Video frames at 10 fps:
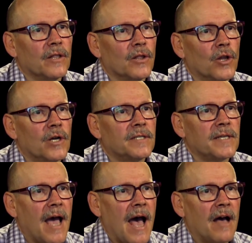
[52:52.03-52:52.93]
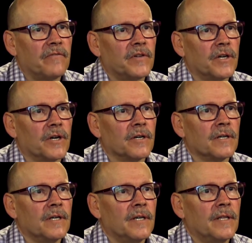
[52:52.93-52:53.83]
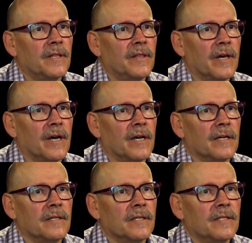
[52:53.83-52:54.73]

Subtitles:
looks after the